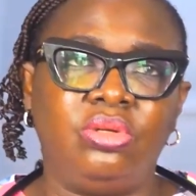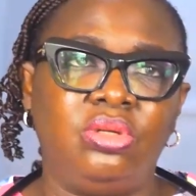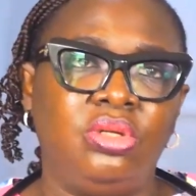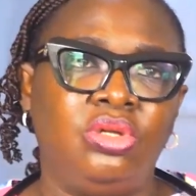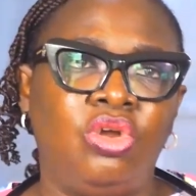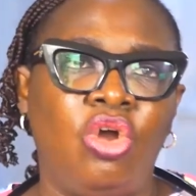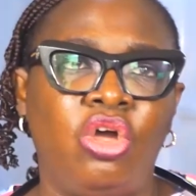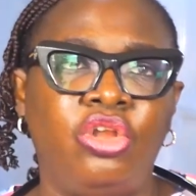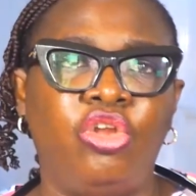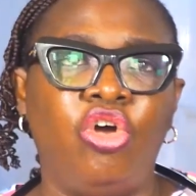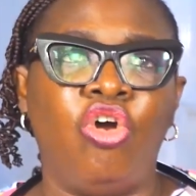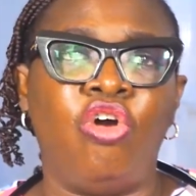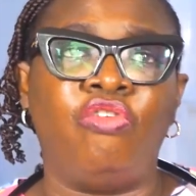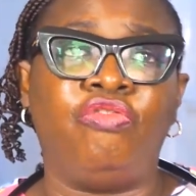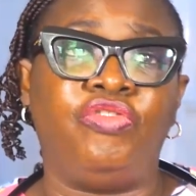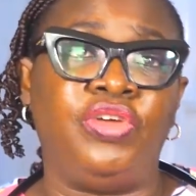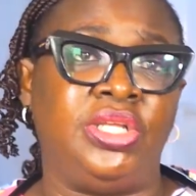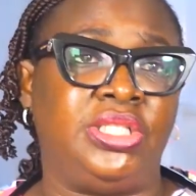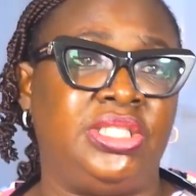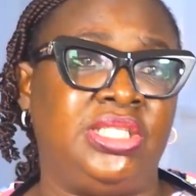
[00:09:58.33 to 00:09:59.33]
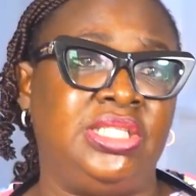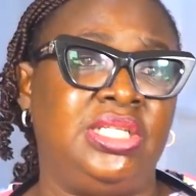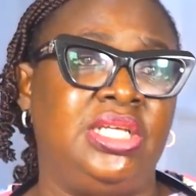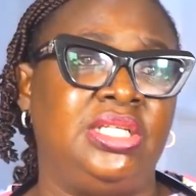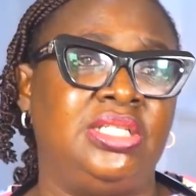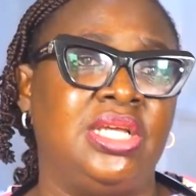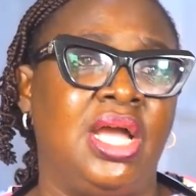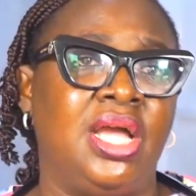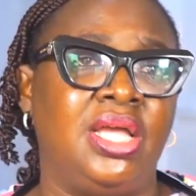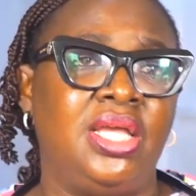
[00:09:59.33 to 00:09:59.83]
gone off a
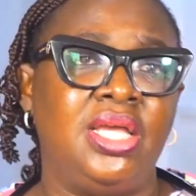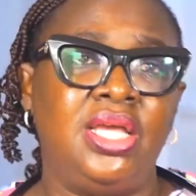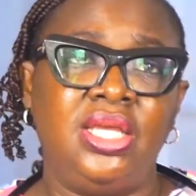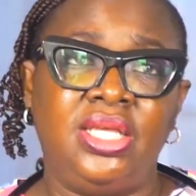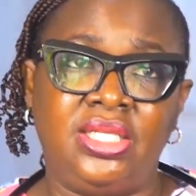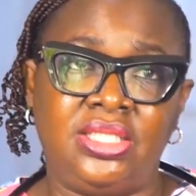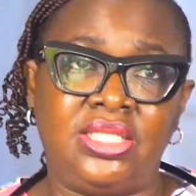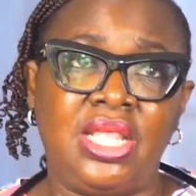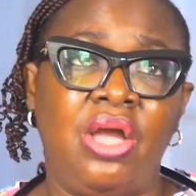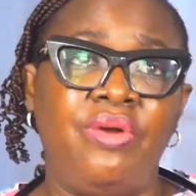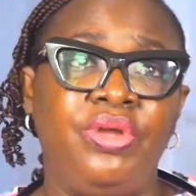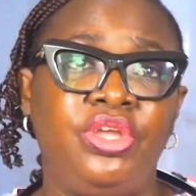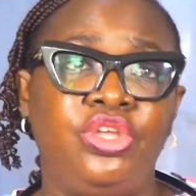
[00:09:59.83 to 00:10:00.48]
teenager, is now a